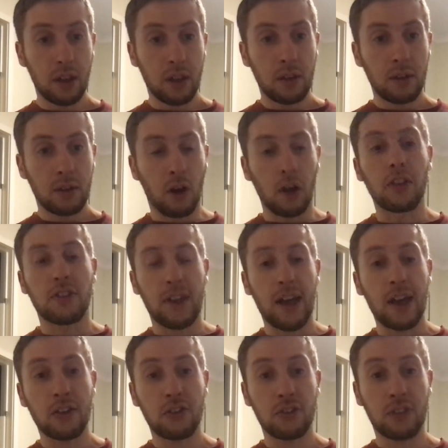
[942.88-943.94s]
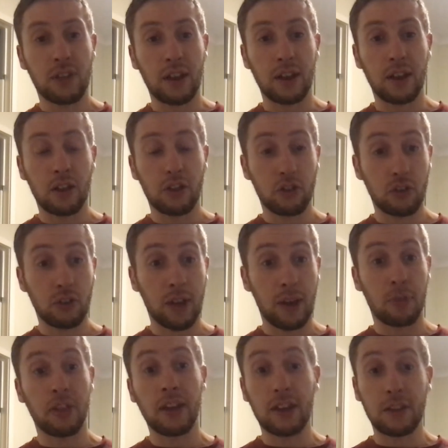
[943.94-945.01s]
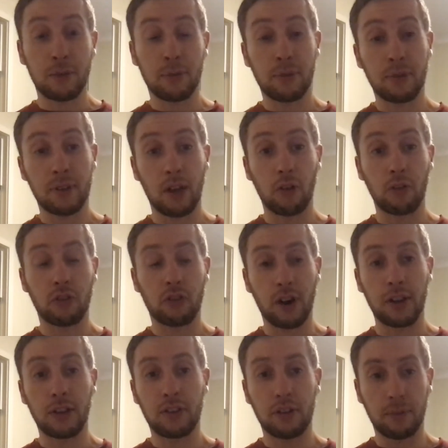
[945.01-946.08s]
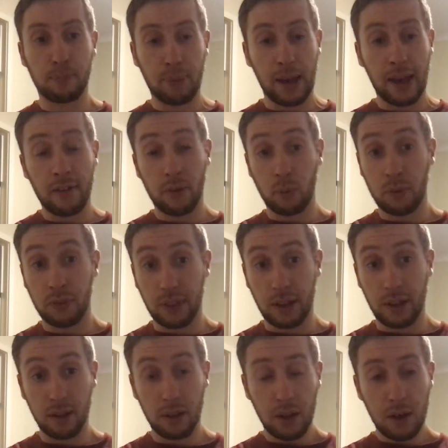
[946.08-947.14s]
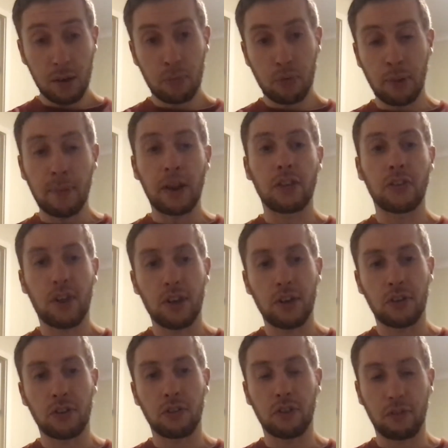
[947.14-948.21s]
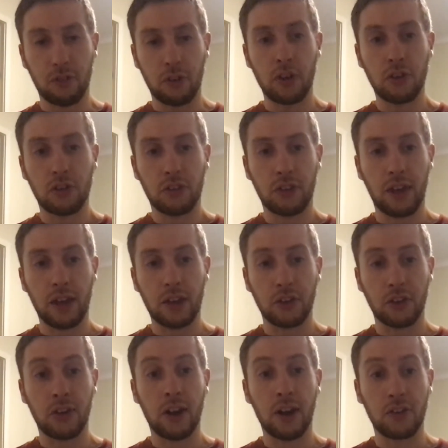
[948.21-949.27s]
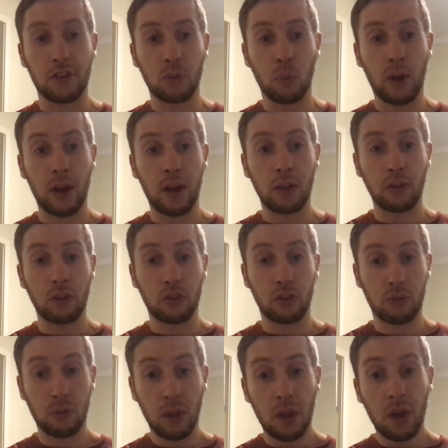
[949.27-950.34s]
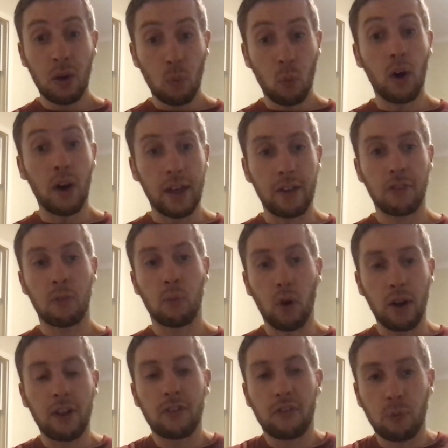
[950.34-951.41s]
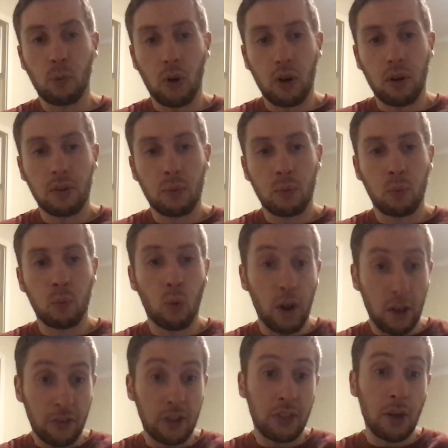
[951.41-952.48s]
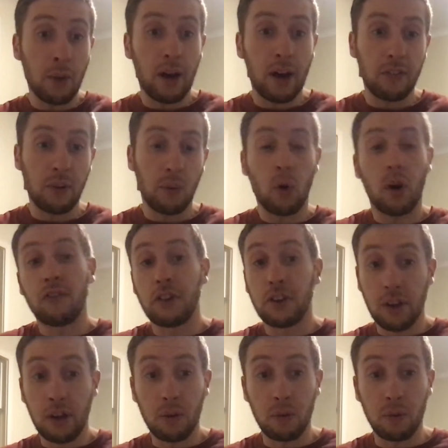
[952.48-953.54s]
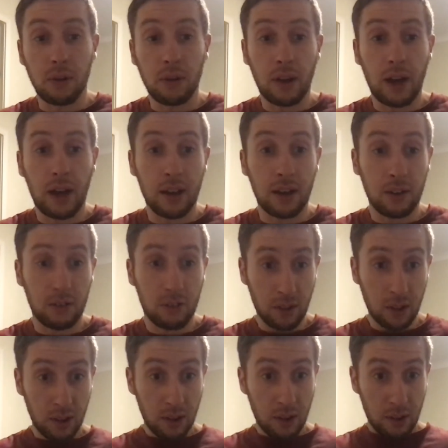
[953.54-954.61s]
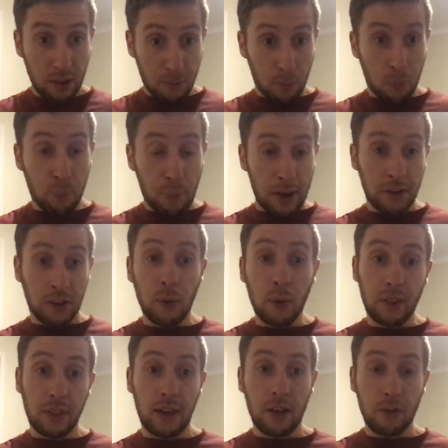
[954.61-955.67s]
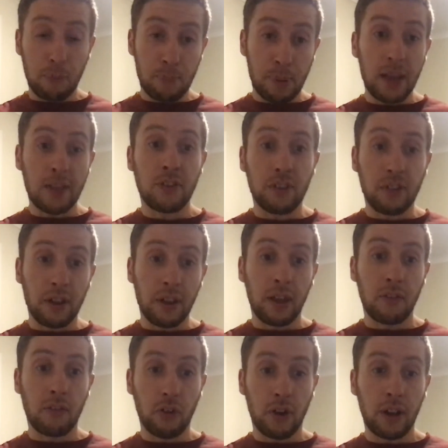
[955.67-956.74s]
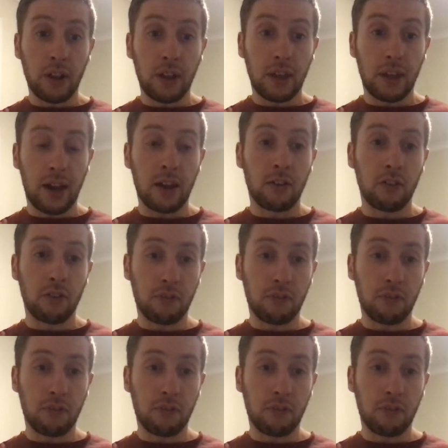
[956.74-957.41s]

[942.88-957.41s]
got the test. And I just kept thinking to myself, trying to pair it with that premeditation of adversity exercise as well. Just what if, what if, what, what if I do have it? What if I don't? And by doing that repeatedly, it really kind of